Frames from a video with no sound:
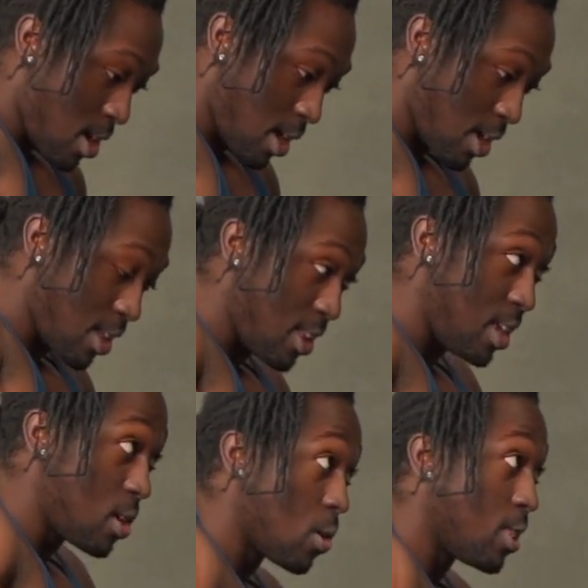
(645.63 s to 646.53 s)
Again,
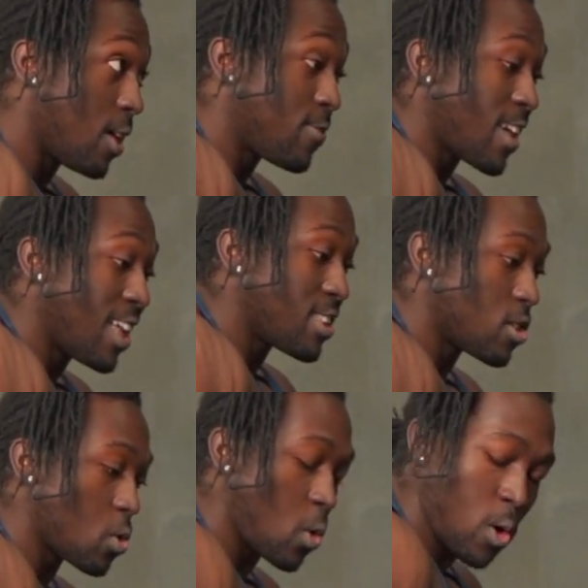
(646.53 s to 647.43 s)
ego left at the
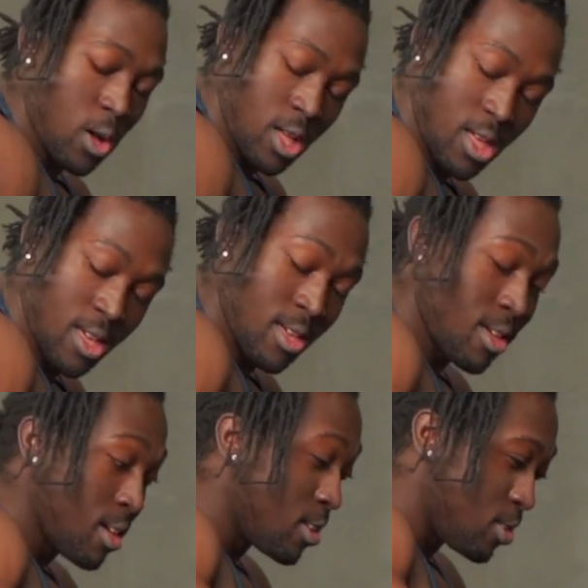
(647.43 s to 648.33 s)
door,
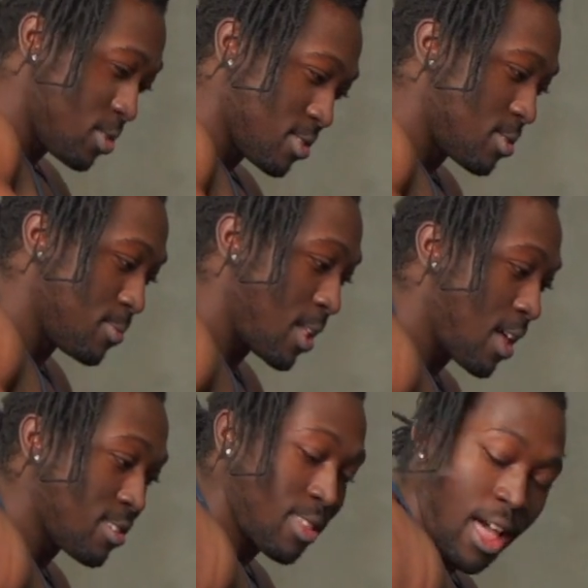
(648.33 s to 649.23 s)
using some
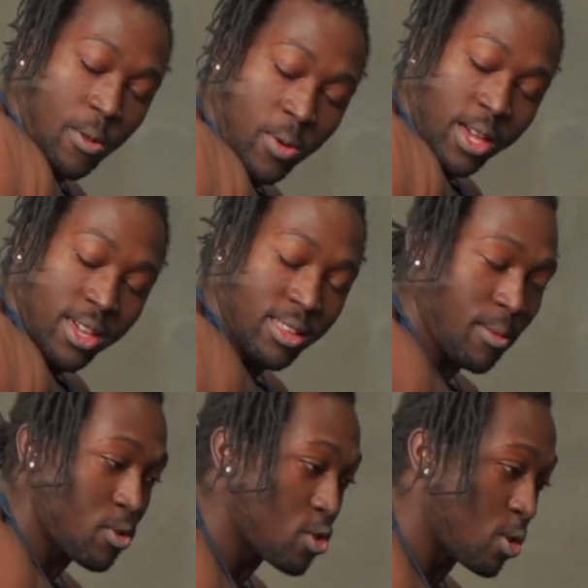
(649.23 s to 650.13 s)
nice lightweight, and
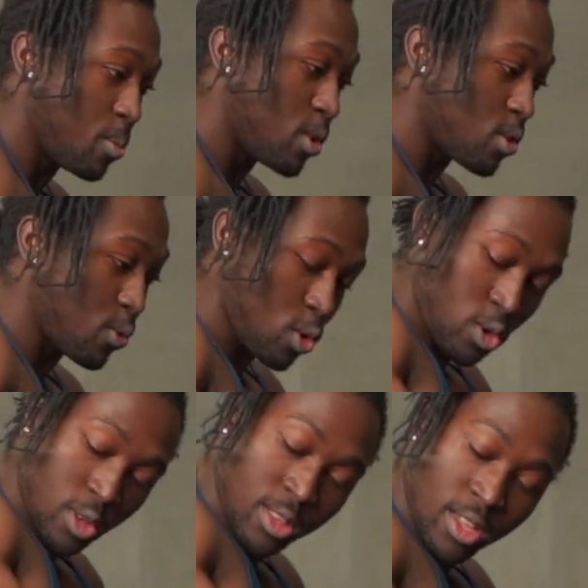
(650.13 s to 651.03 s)
I'm sure most of you
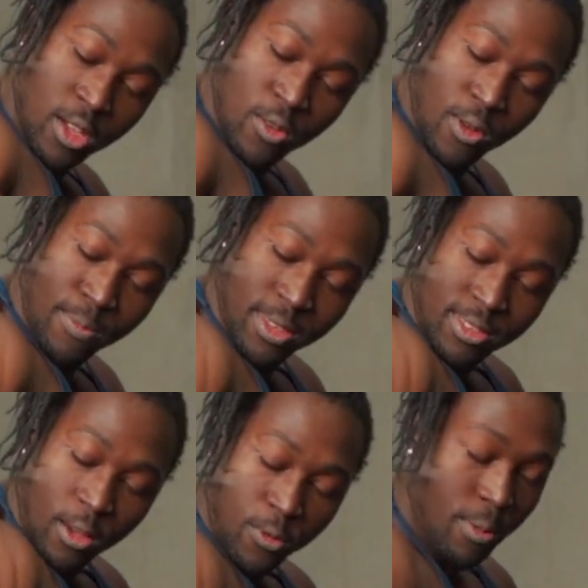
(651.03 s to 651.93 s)
could rep this
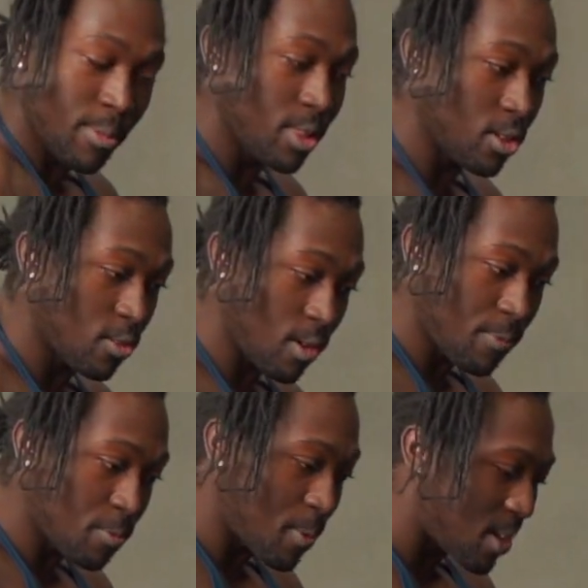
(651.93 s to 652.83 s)
up for 1,000,000
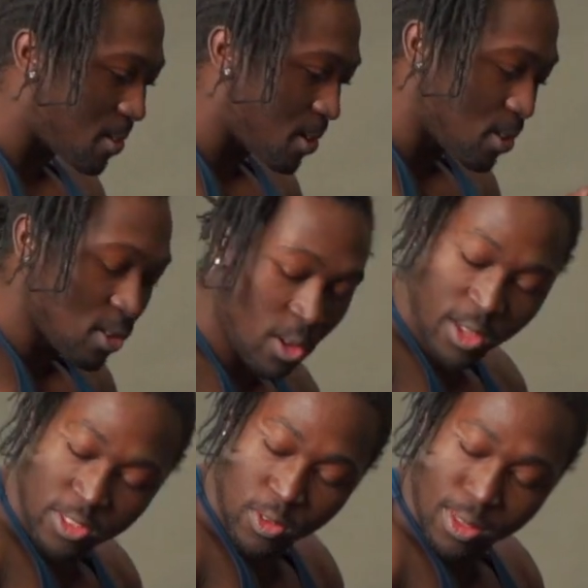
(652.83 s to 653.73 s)
reps, but you know,
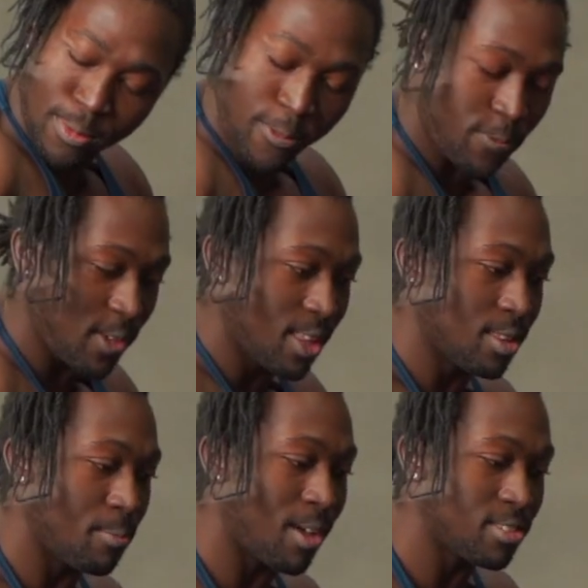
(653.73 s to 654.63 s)
it's all about feeling
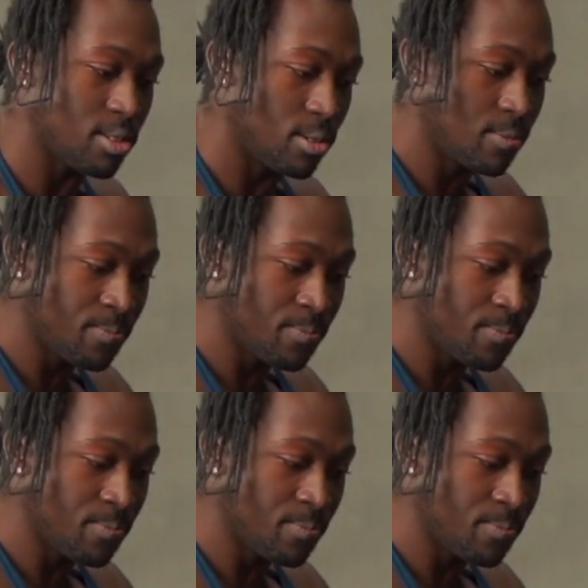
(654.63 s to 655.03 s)
the muscle.